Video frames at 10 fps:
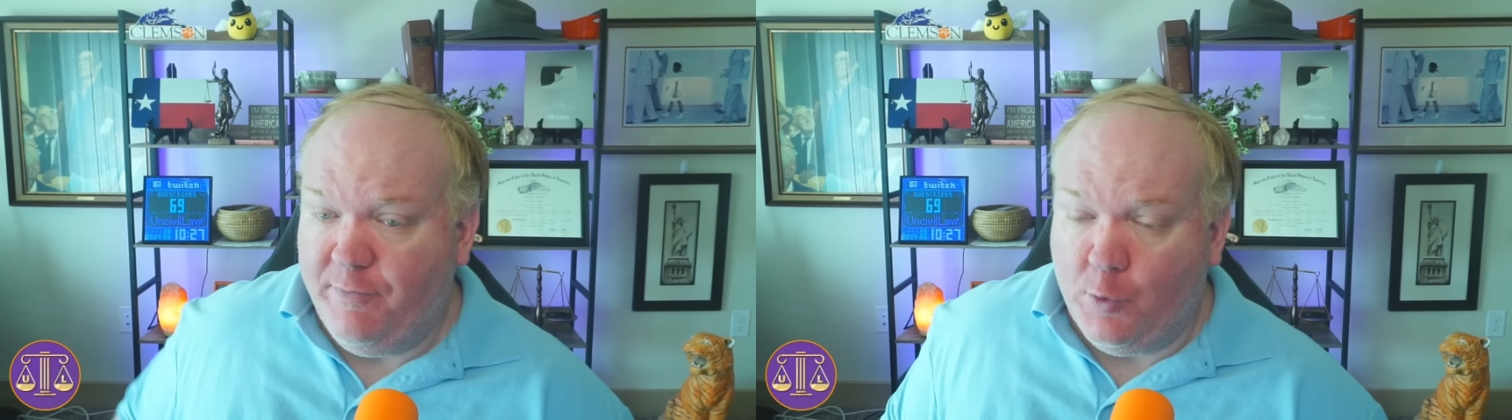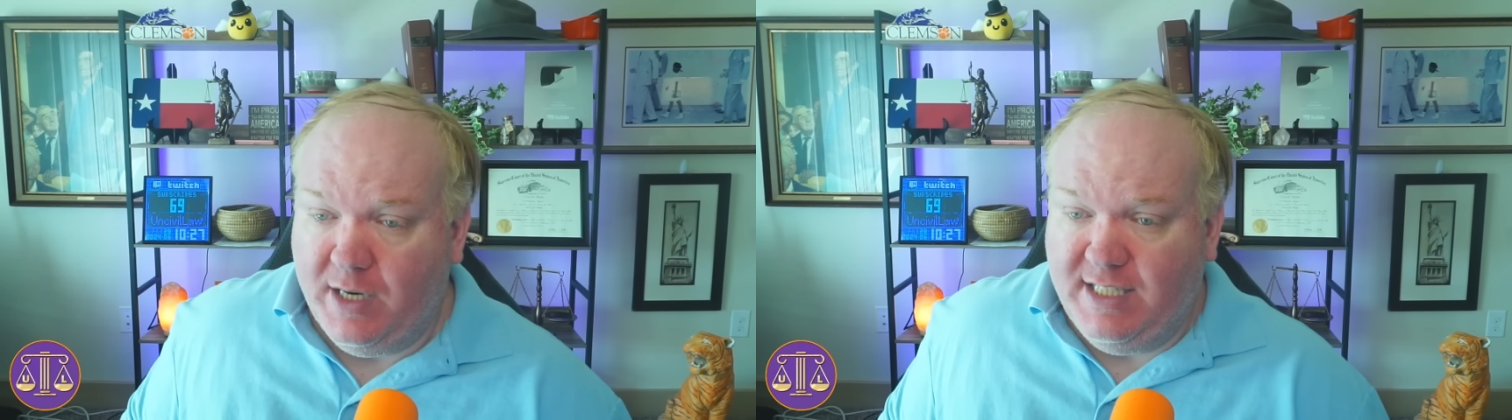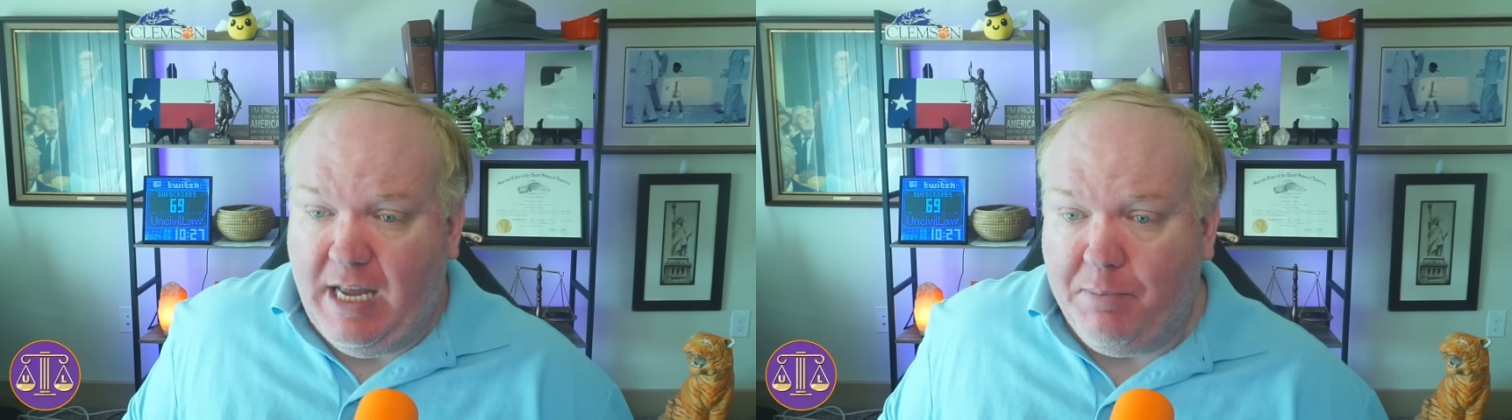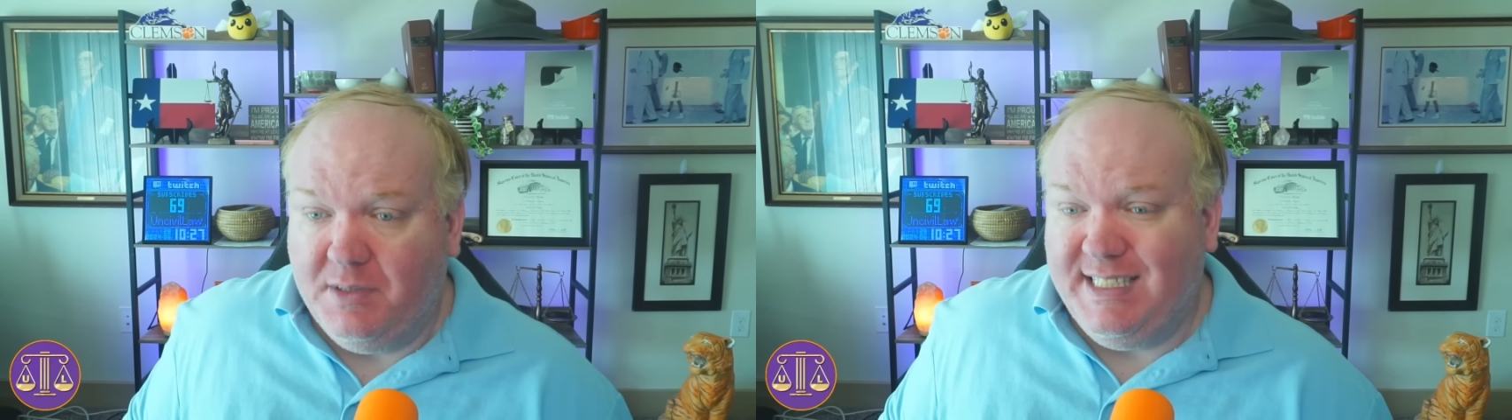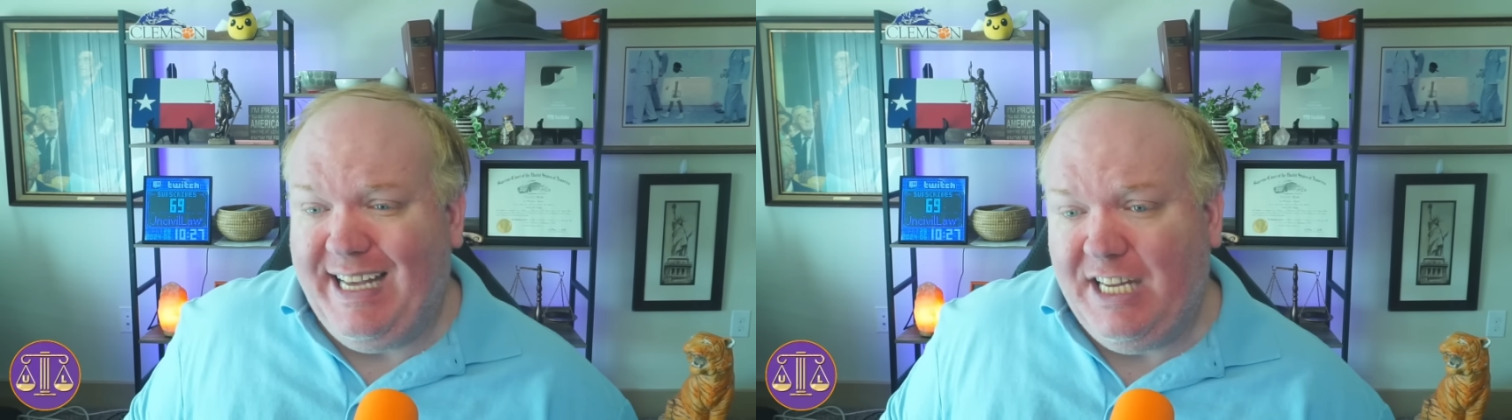for example,
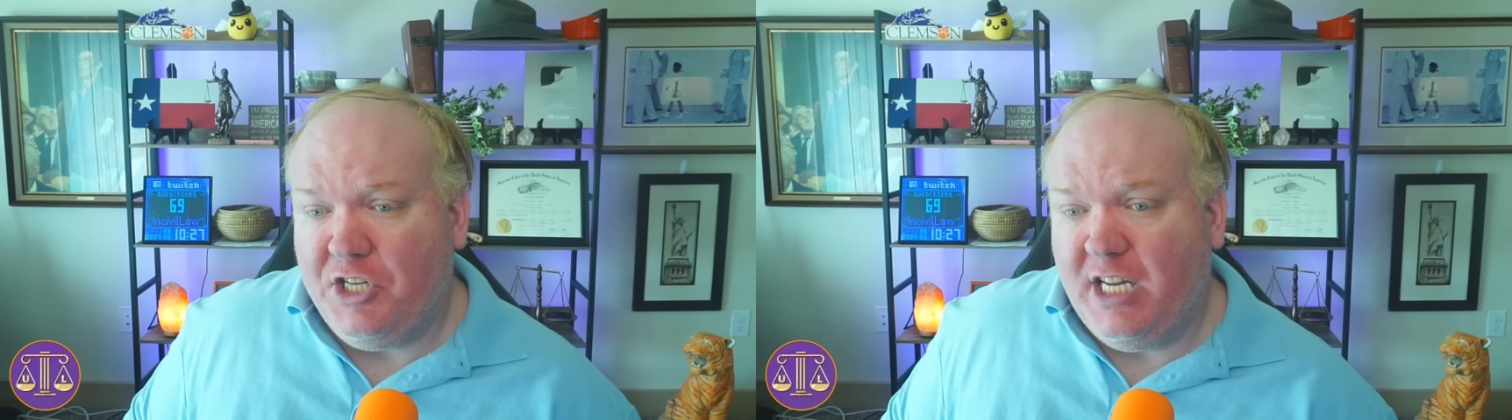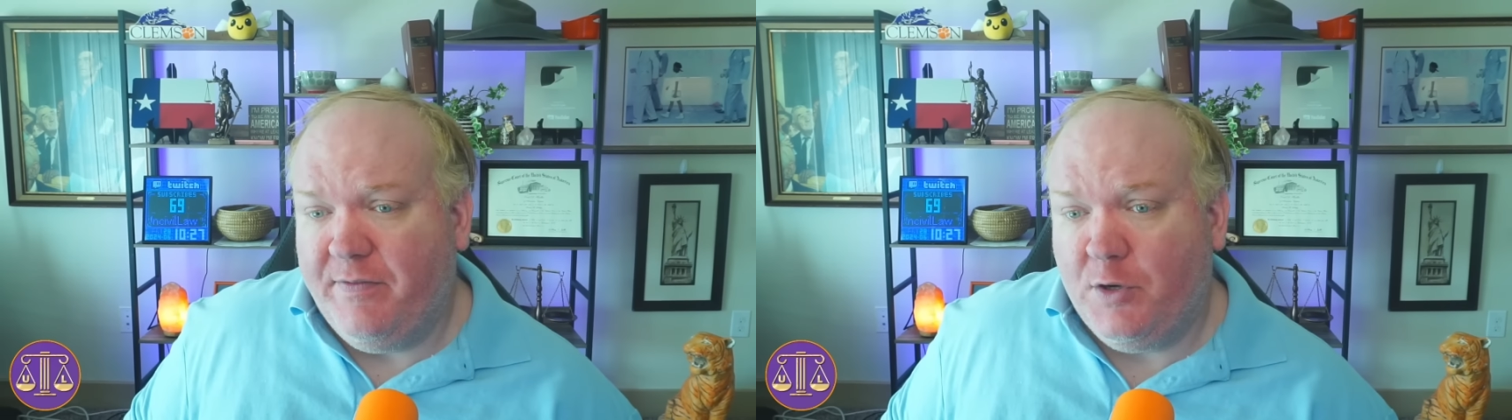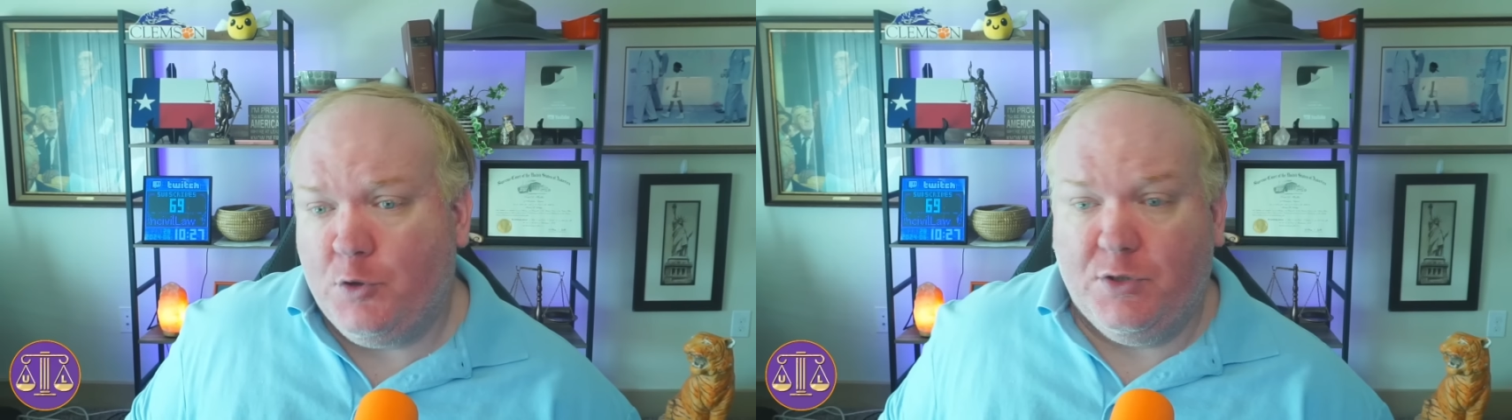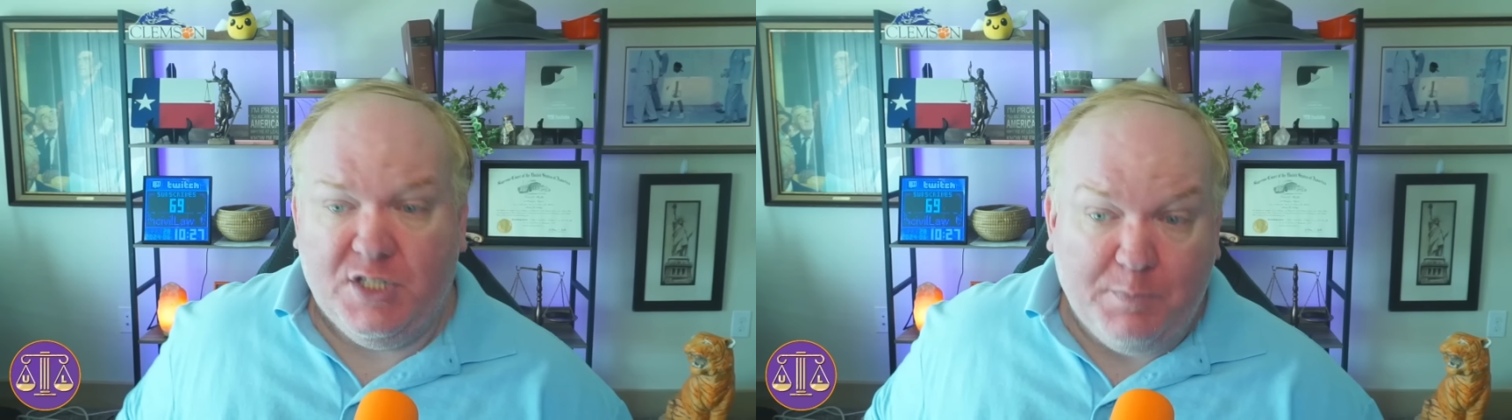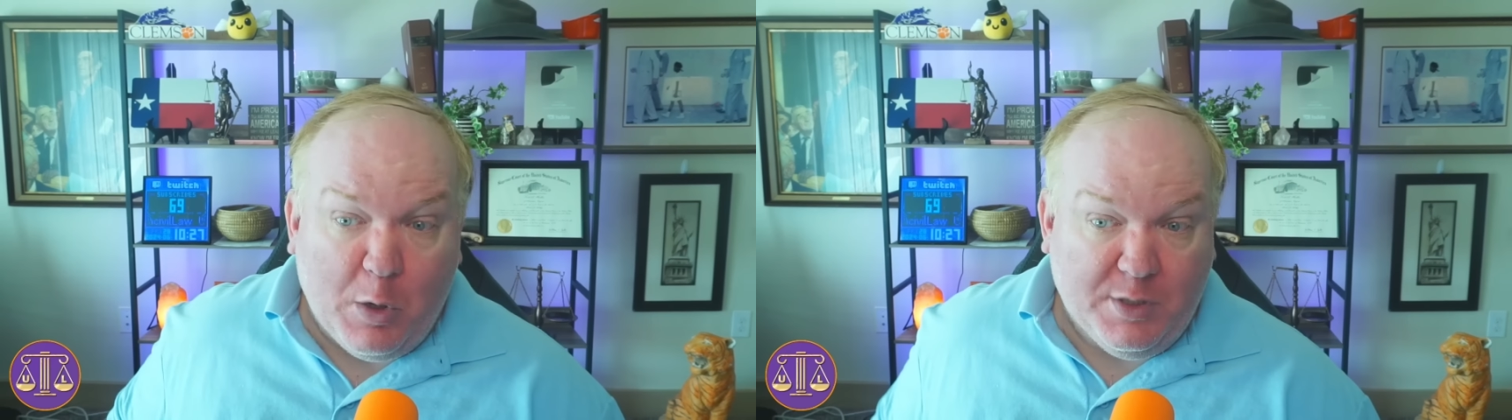is each individual
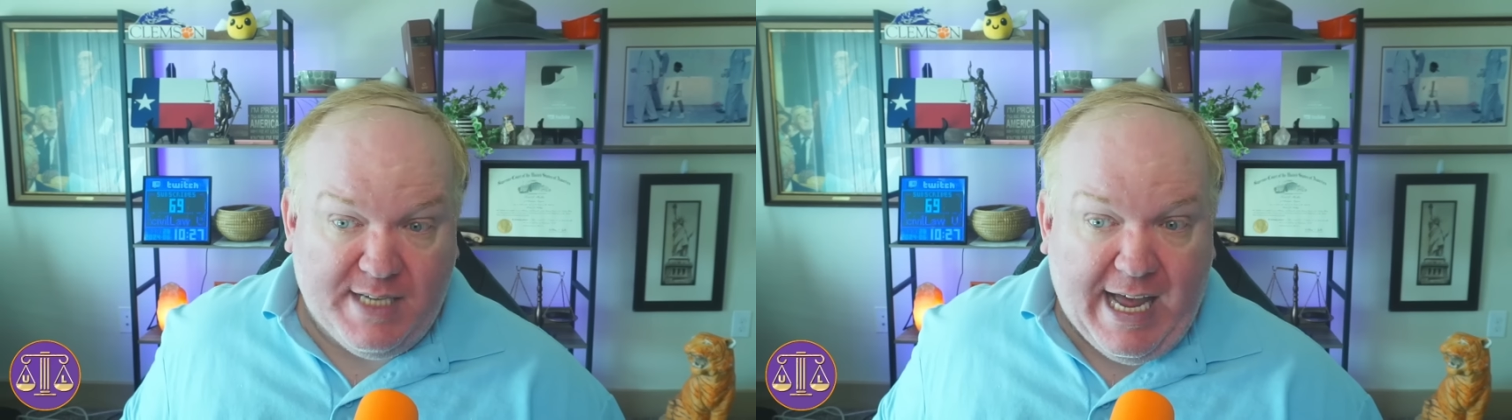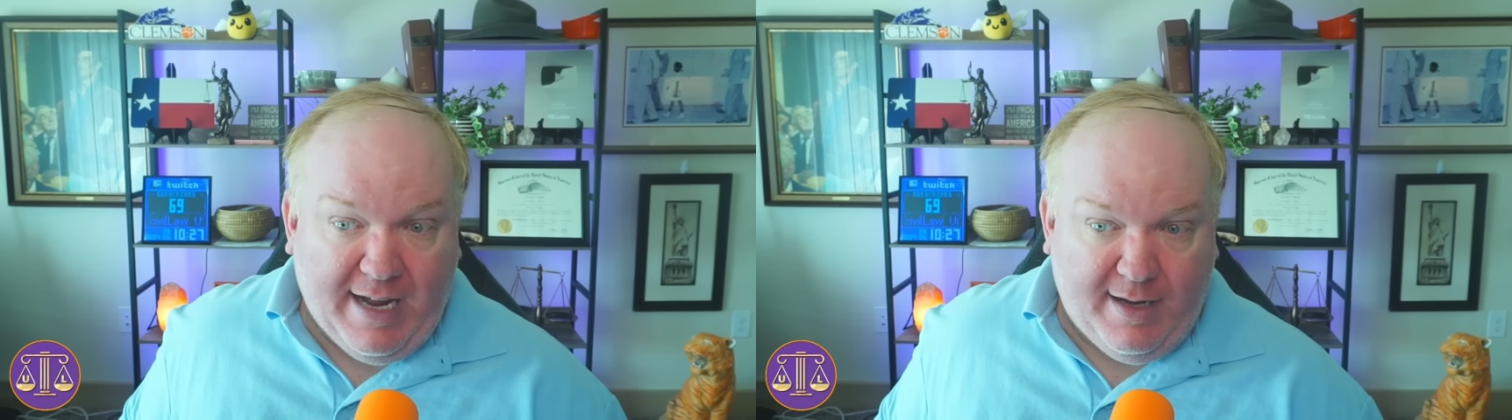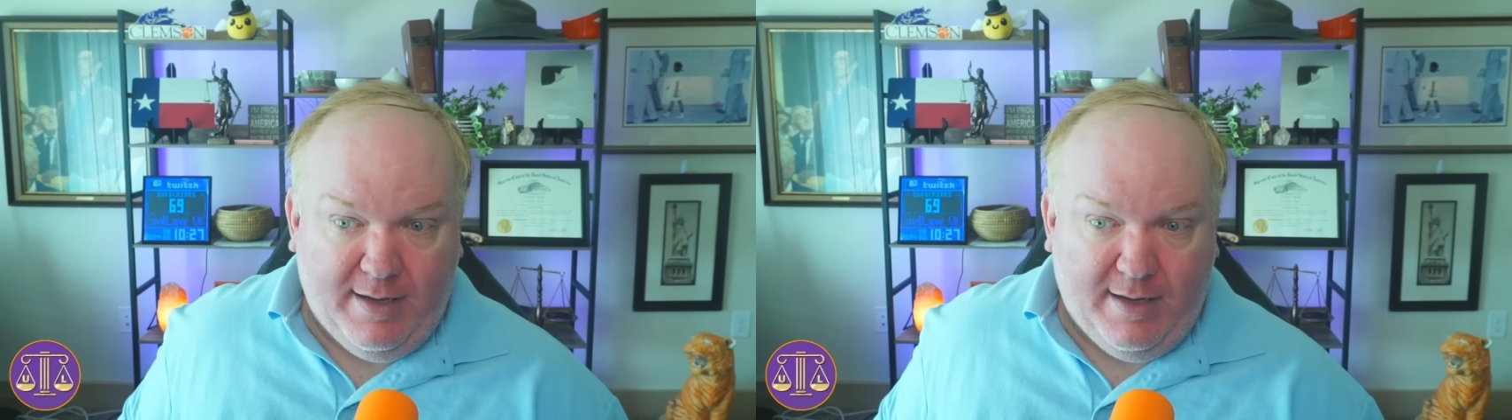smokestack,